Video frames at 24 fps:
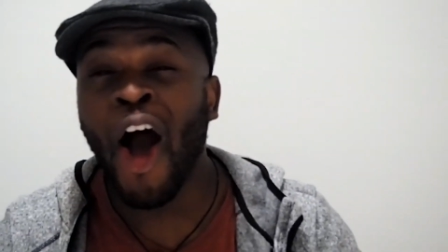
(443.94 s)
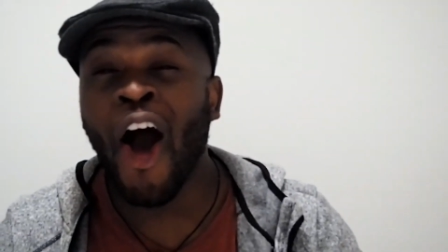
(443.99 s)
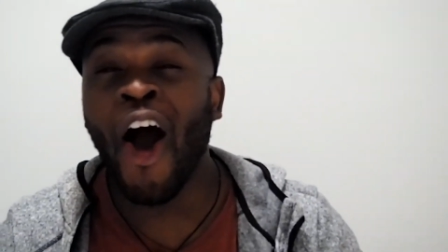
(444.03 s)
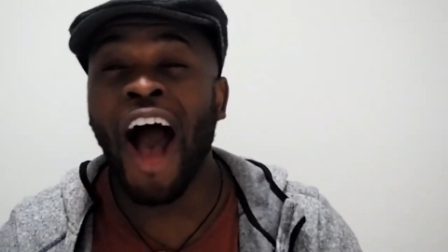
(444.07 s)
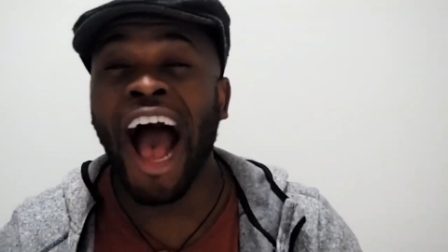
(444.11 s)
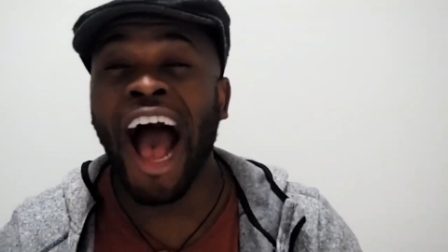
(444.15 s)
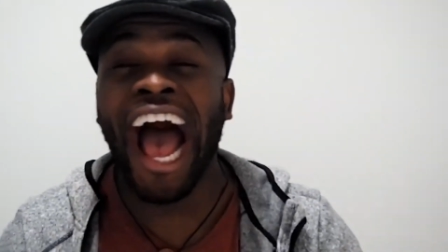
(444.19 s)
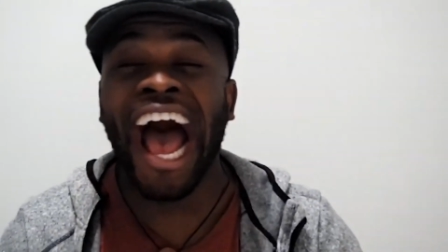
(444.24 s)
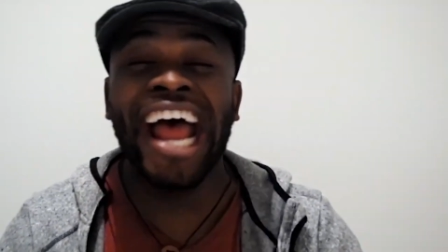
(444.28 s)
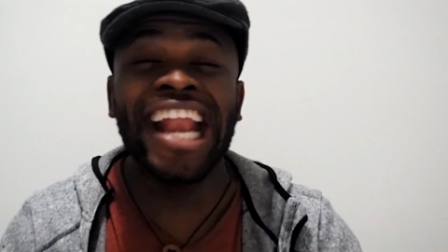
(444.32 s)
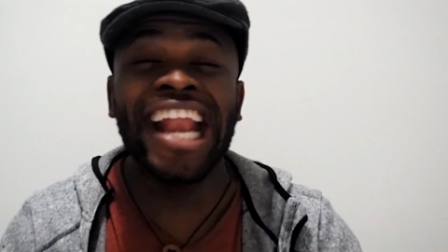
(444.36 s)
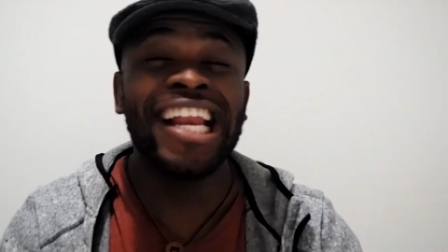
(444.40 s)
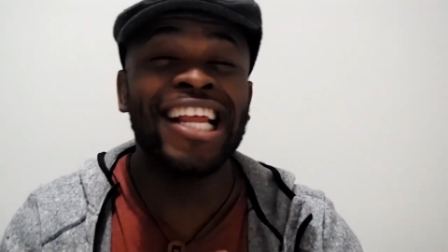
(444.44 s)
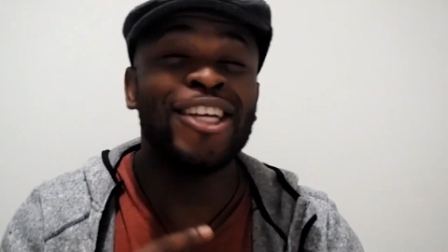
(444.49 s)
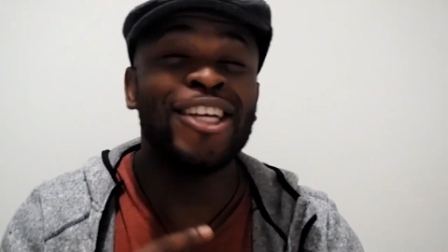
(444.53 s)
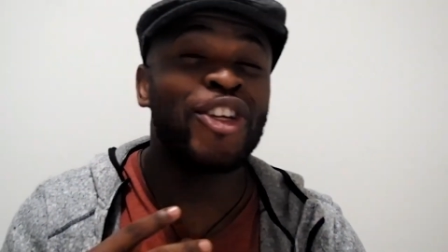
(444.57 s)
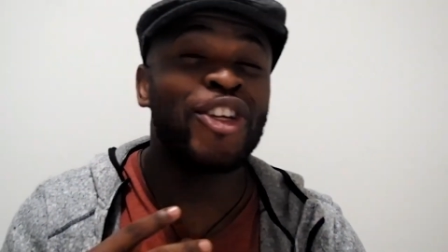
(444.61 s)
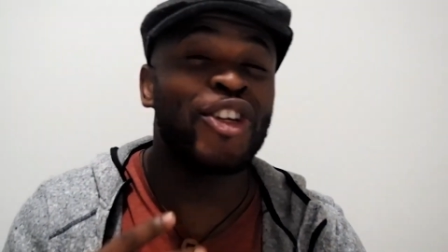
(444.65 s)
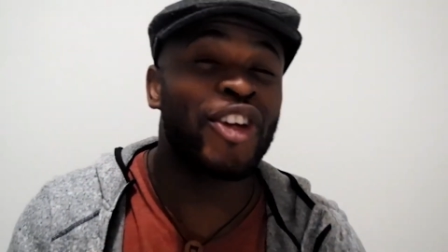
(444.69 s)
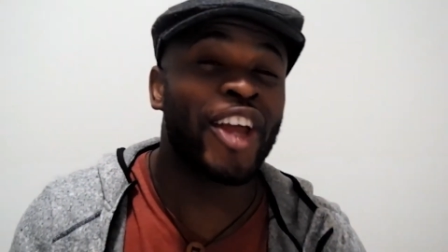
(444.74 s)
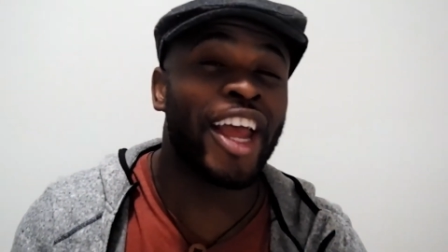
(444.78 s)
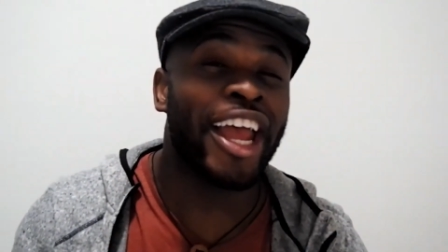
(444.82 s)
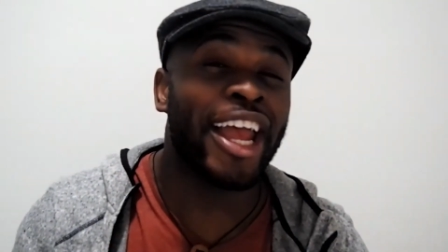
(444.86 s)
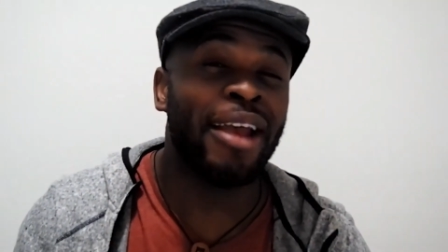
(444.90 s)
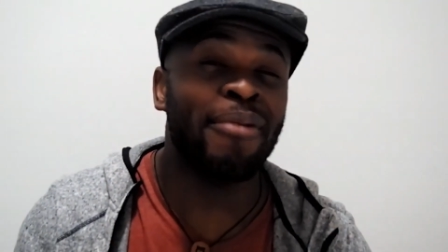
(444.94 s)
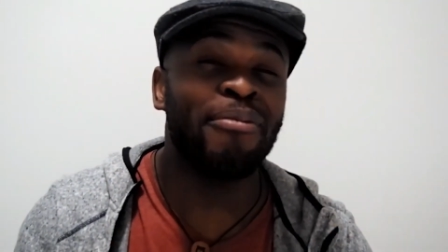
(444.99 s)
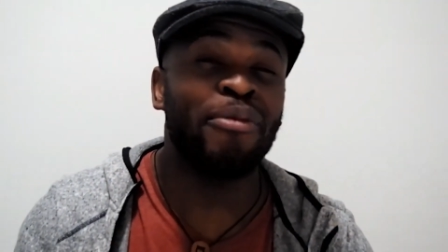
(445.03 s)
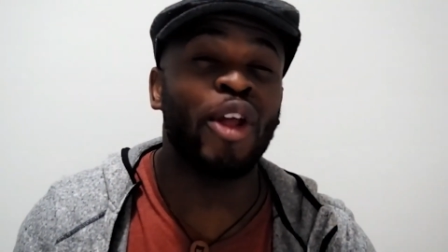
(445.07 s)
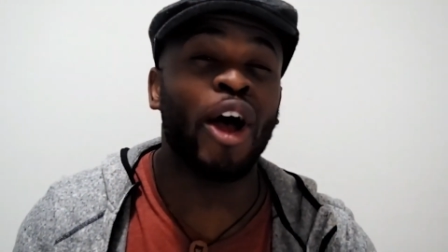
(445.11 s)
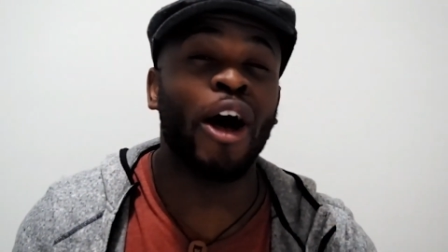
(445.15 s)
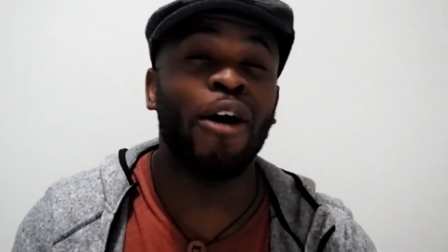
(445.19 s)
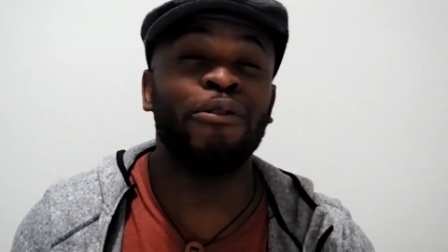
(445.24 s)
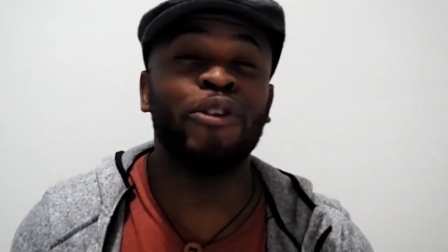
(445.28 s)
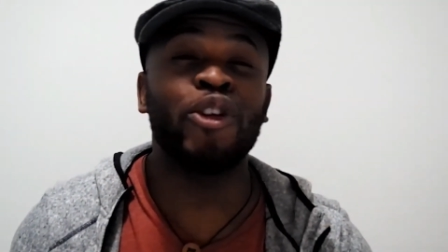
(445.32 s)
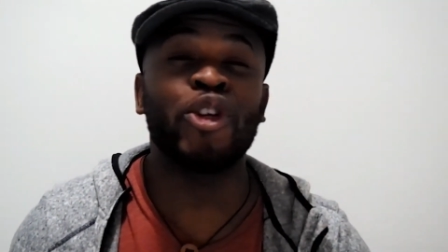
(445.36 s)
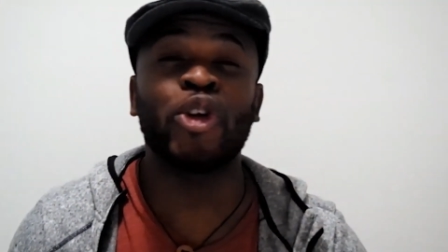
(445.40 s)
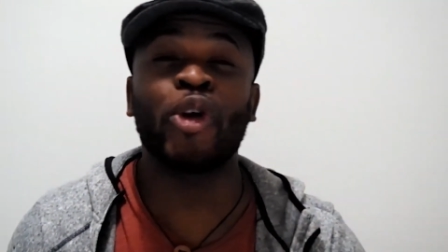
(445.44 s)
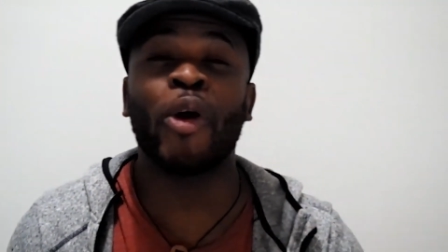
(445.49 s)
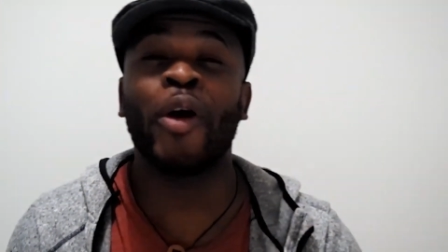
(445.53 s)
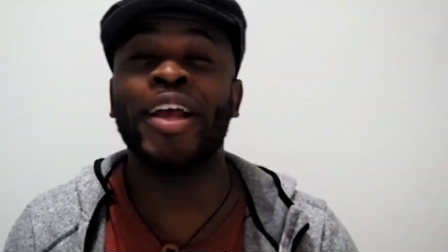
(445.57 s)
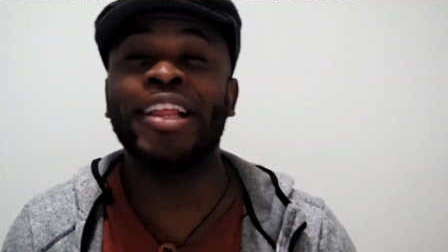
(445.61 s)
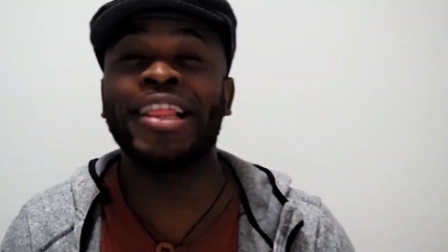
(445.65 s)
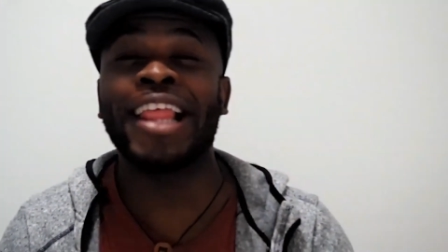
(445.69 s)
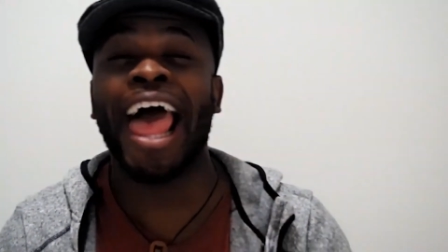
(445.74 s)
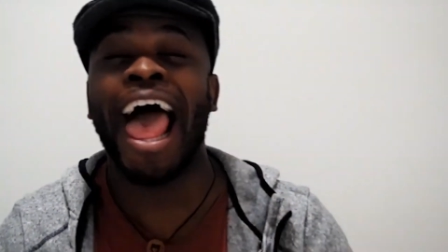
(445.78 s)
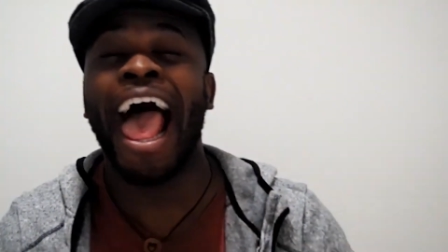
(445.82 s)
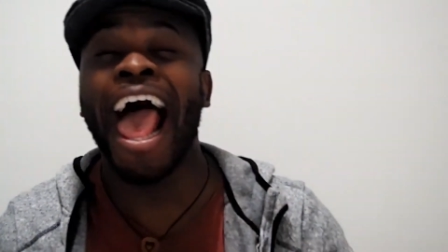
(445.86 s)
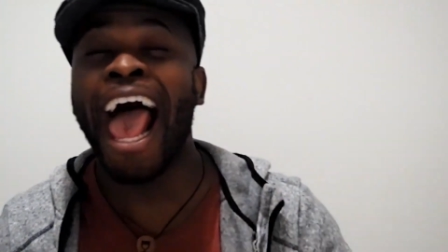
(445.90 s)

are unashamed of showing their